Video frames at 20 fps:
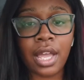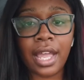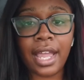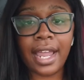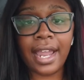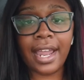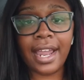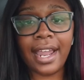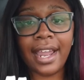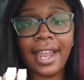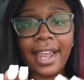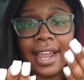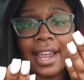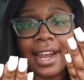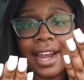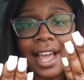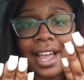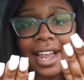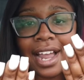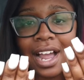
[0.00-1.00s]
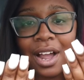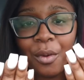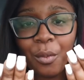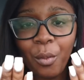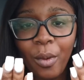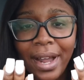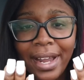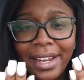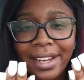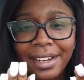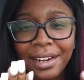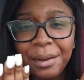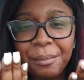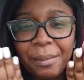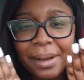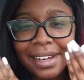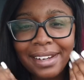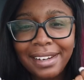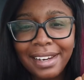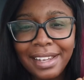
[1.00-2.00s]
And I got white on
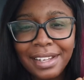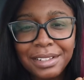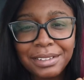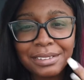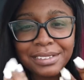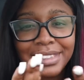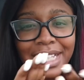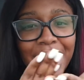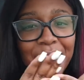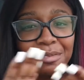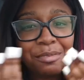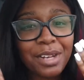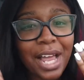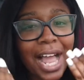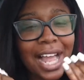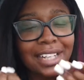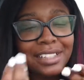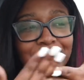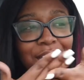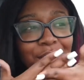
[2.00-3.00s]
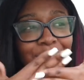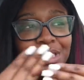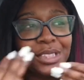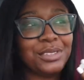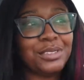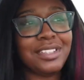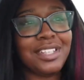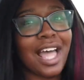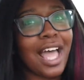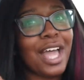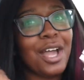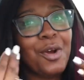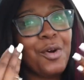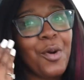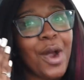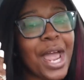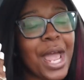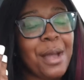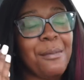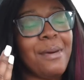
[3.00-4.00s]
my nails. I don't do that. Who
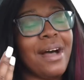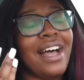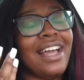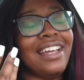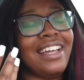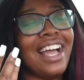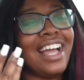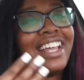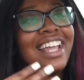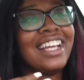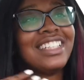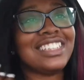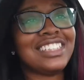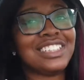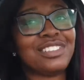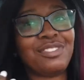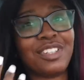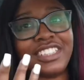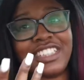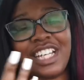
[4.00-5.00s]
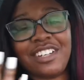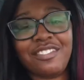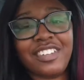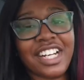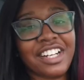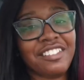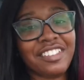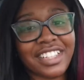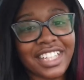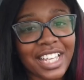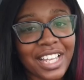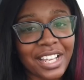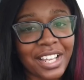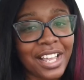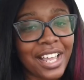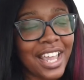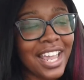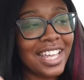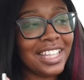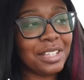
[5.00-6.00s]
am I? I guess it's first time for everything.
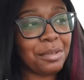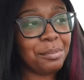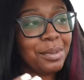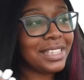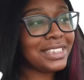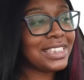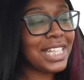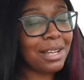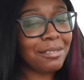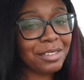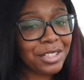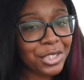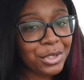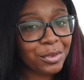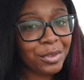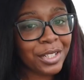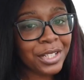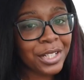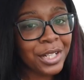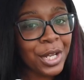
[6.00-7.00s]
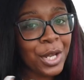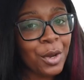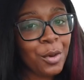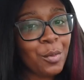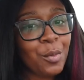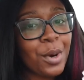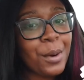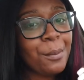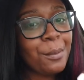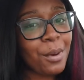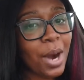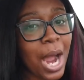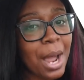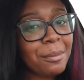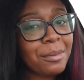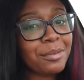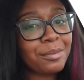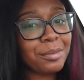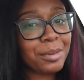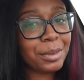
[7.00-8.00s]
And the best time to do it would
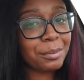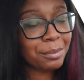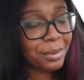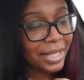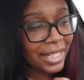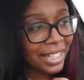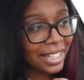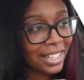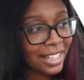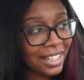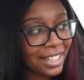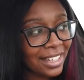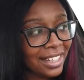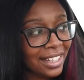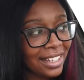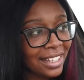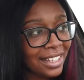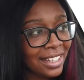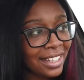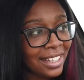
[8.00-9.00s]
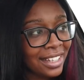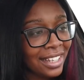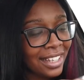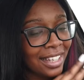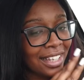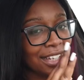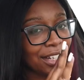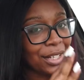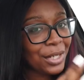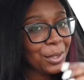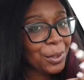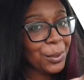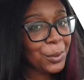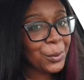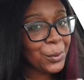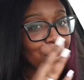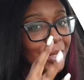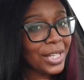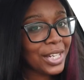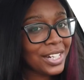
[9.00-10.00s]
probably be New
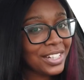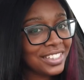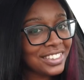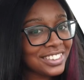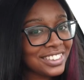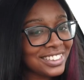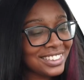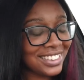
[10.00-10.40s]
Year's.